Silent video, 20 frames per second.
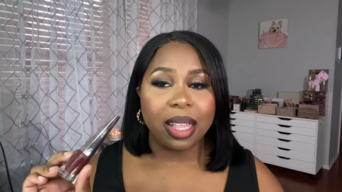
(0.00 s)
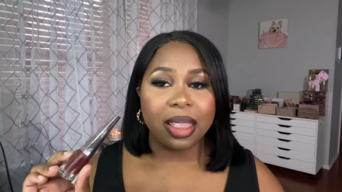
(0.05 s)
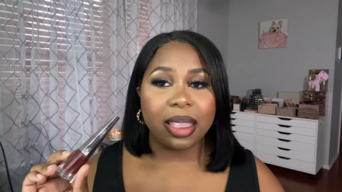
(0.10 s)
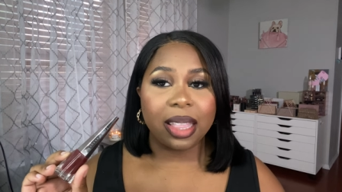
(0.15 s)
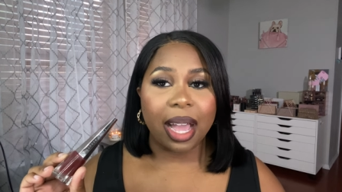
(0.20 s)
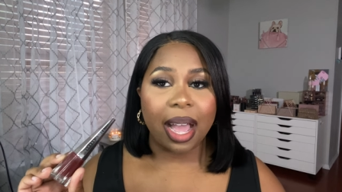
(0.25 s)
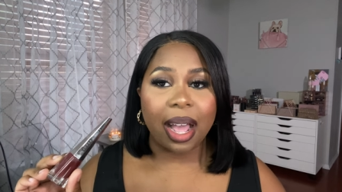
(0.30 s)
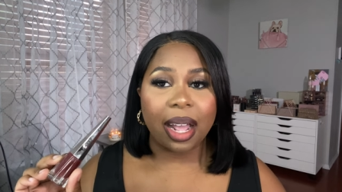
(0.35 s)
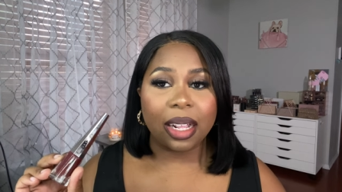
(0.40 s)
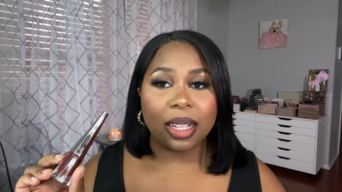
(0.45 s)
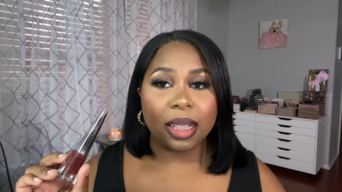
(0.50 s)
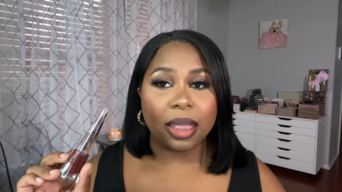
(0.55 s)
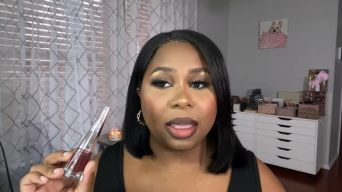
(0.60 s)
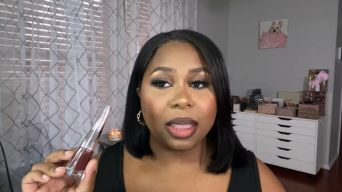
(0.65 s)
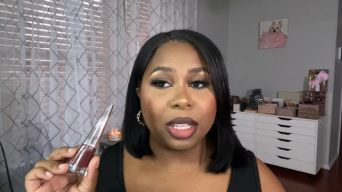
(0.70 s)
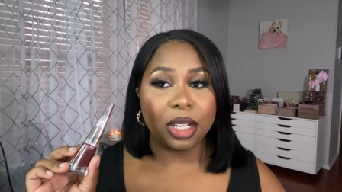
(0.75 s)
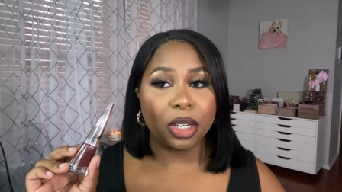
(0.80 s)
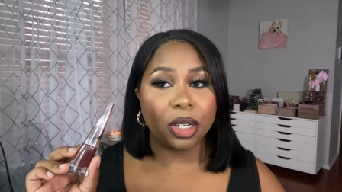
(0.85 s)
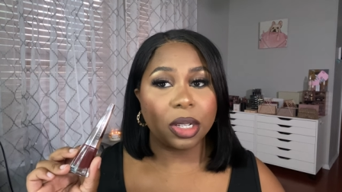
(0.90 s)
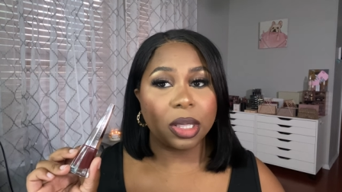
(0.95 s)
that
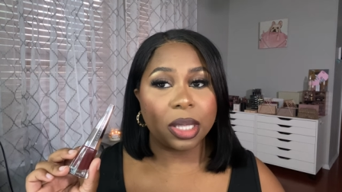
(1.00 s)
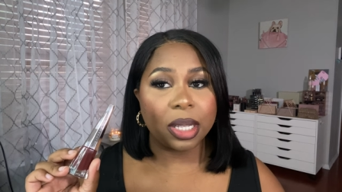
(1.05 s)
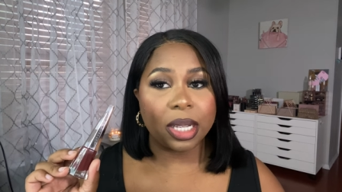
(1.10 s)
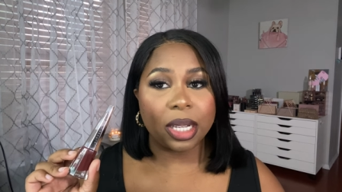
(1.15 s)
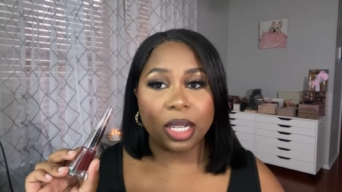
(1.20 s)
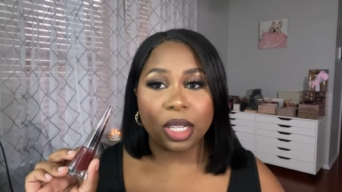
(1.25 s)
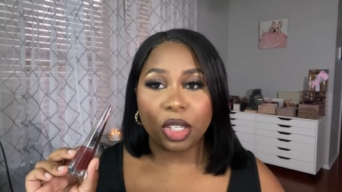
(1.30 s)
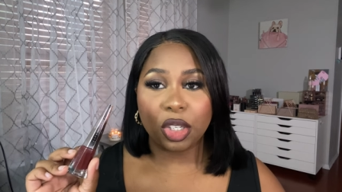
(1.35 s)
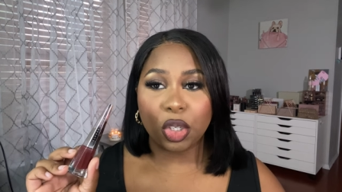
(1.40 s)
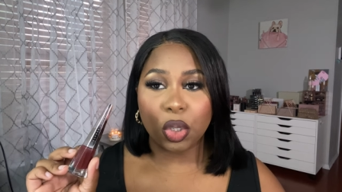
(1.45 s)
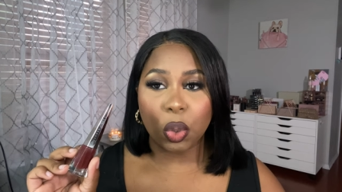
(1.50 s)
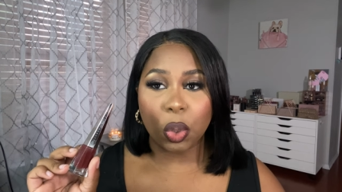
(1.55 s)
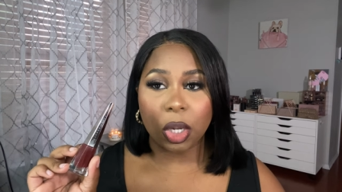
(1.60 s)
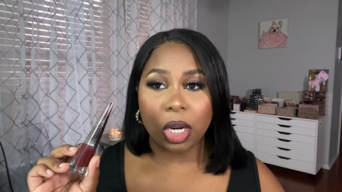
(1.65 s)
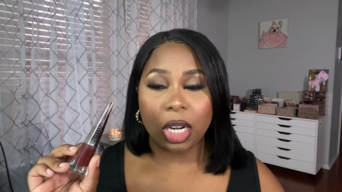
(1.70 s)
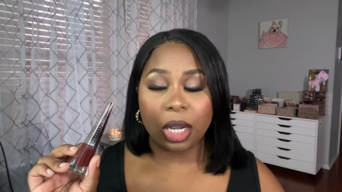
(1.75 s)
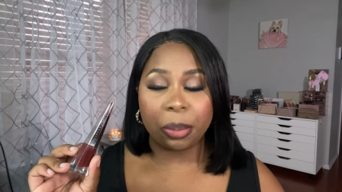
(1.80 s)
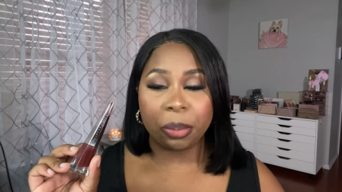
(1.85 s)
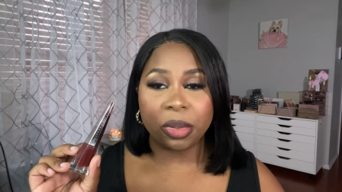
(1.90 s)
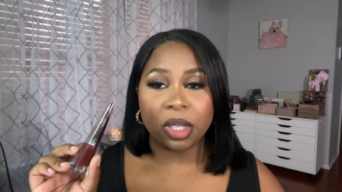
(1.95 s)
literally
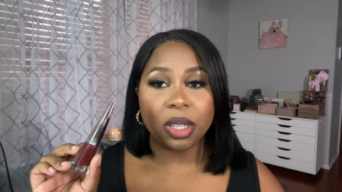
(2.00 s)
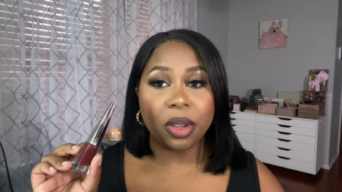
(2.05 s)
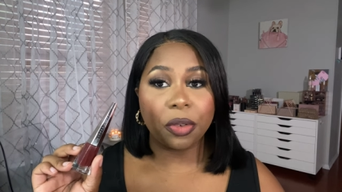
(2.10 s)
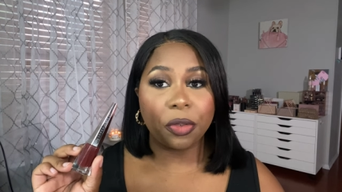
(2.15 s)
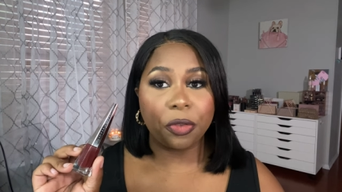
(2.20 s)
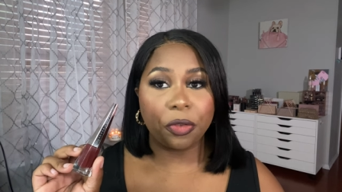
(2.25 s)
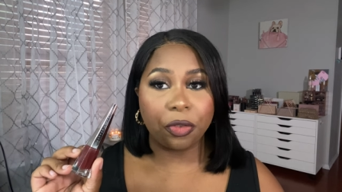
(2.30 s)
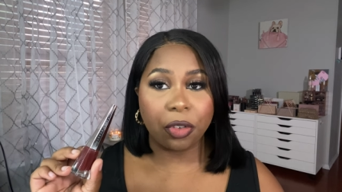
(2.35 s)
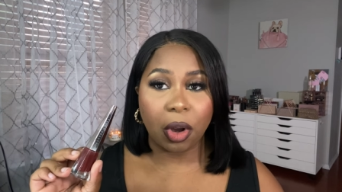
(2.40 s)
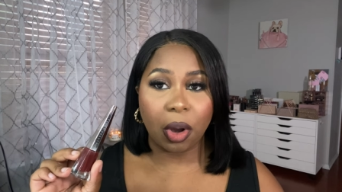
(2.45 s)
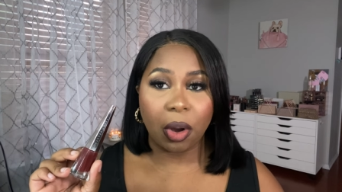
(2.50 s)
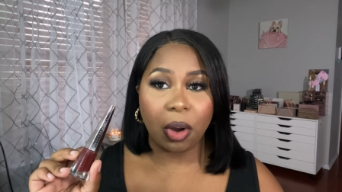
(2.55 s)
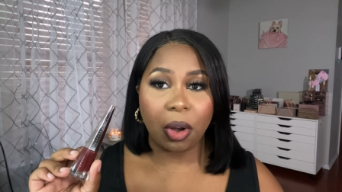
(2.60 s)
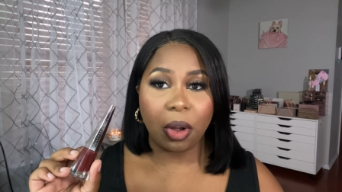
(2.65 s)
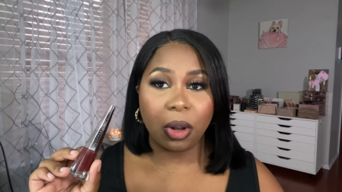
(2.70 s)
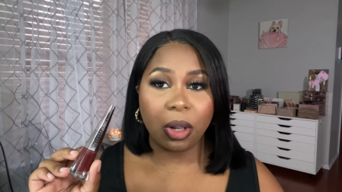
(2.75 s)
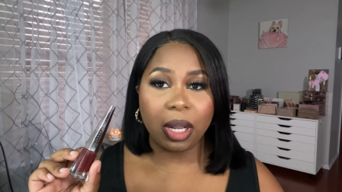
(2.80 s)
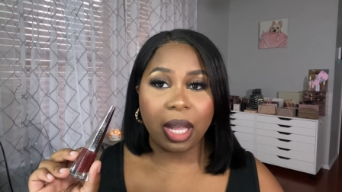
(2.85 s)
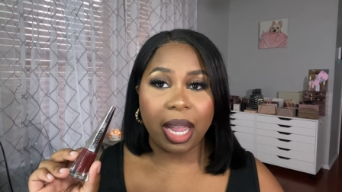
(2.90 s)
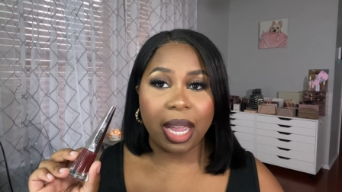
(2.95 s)
screams
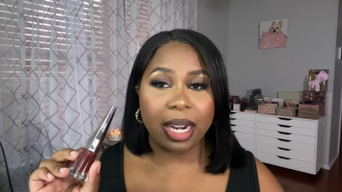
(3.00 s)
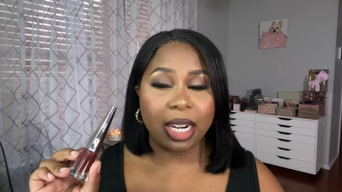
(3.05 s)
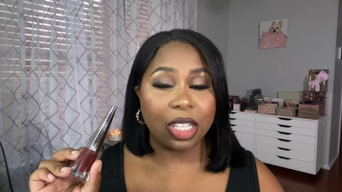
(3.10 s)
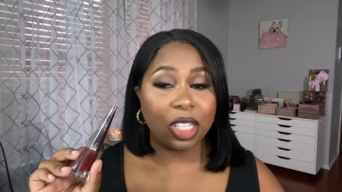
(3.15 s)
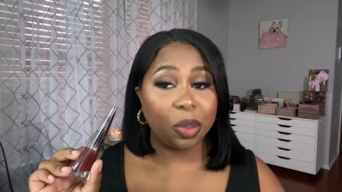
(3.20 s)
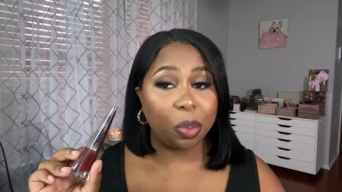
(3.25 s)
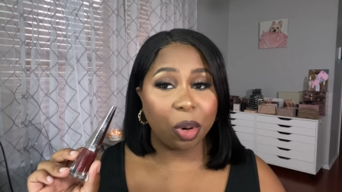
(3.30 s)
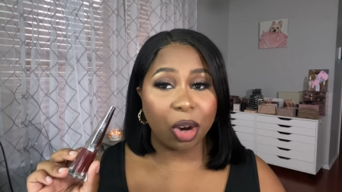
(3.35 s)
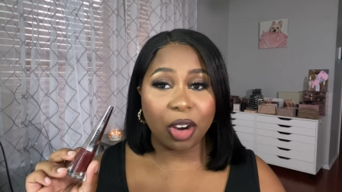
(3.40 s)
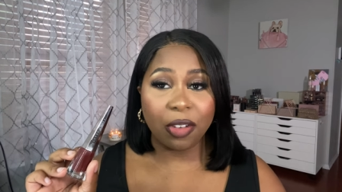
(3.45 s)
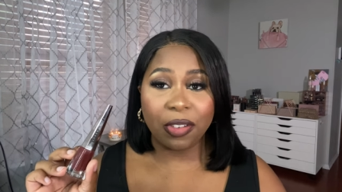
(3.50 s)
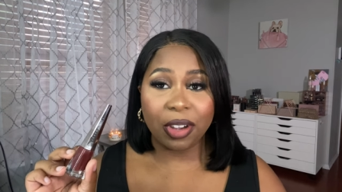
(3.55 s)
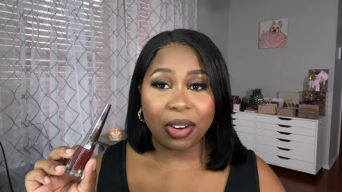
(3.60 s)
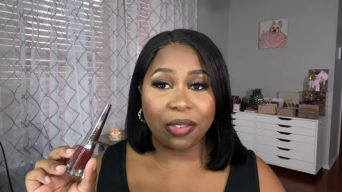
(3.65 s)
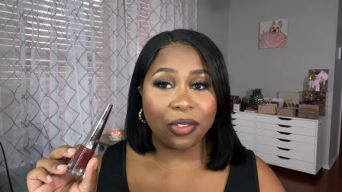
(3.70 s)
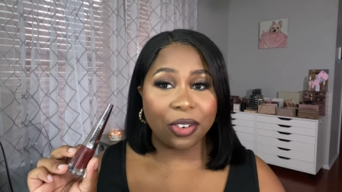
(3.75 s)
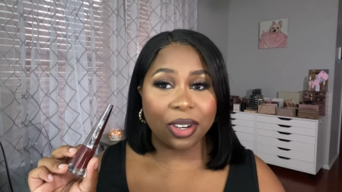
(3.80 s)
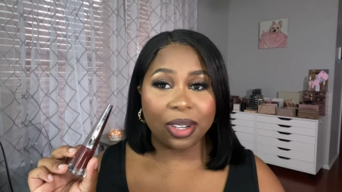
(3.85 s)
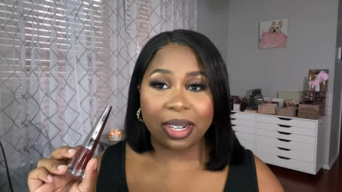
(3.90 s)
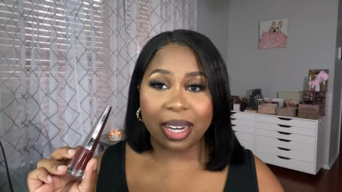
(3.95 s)
fall, and it's
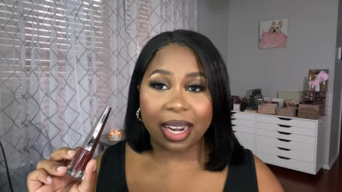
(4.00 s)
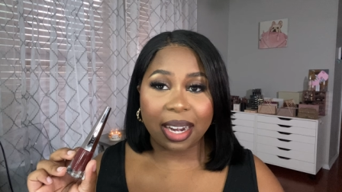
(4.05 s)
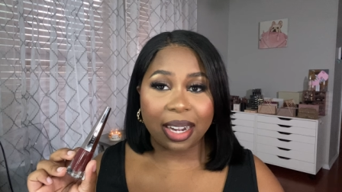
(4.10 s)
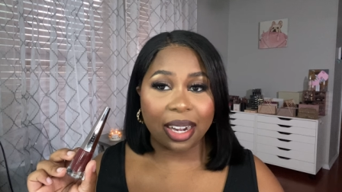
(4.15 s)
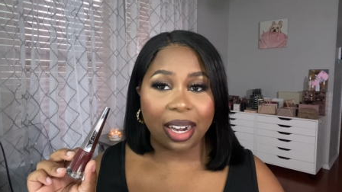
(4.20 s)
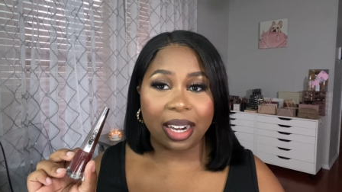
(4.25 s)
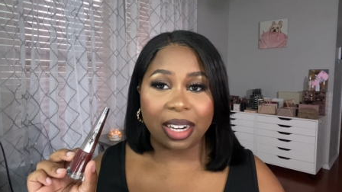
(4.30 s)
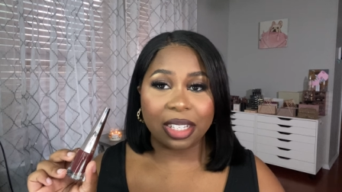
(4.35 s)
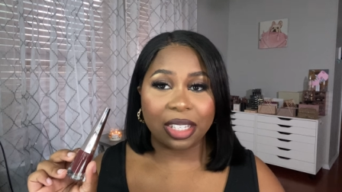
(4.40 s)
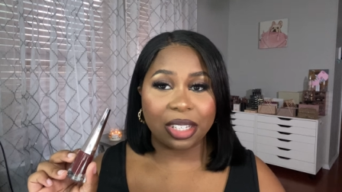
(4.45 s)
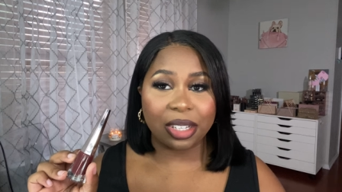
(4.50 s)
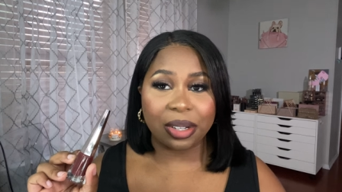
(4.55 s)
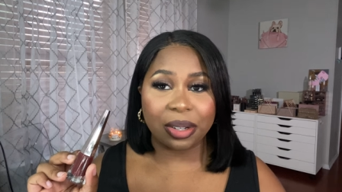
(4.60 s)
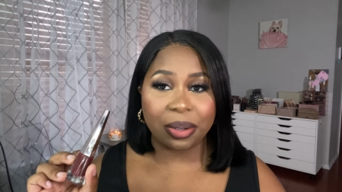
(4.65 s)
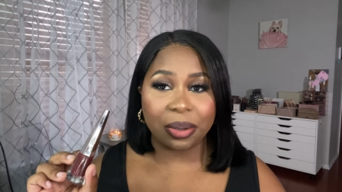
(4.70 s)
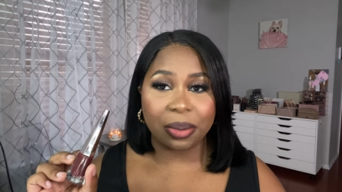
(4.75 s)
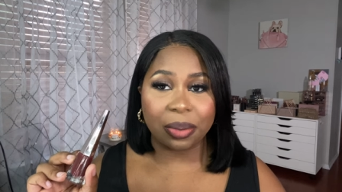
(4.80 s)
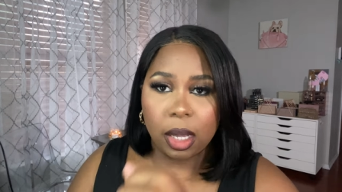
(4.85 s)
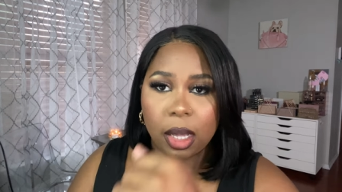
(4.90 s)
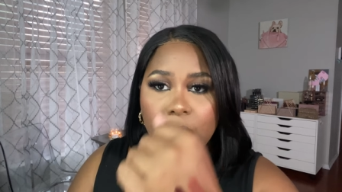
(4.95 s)
perfect for date night
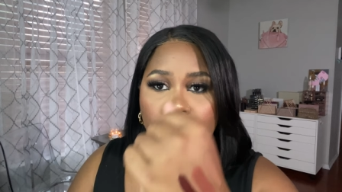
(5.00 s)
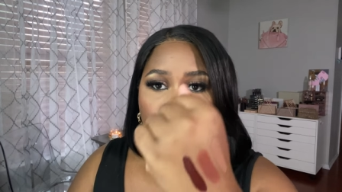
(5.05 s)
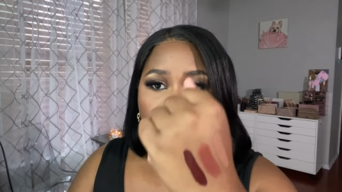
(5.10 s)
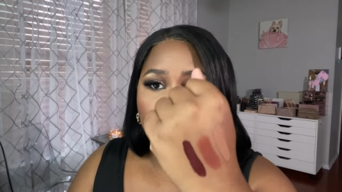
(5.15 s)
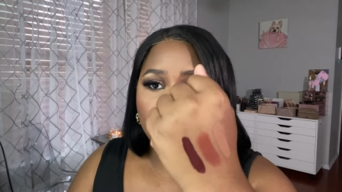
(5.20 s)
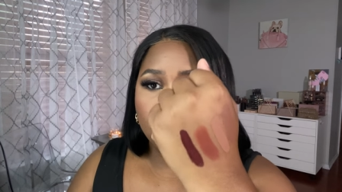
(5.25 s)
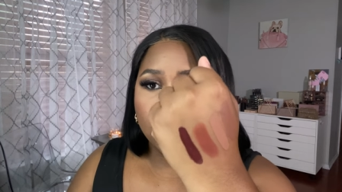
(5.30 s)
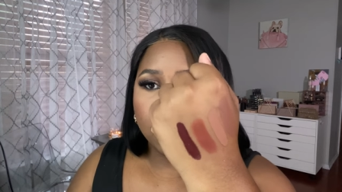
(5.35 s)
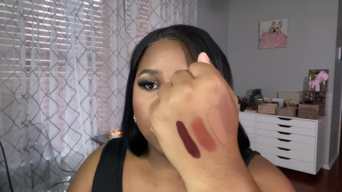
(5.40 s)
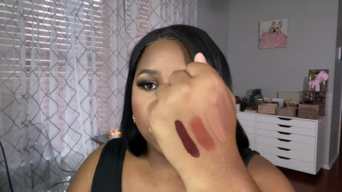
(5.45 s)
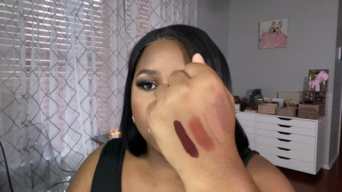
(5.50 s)
too. And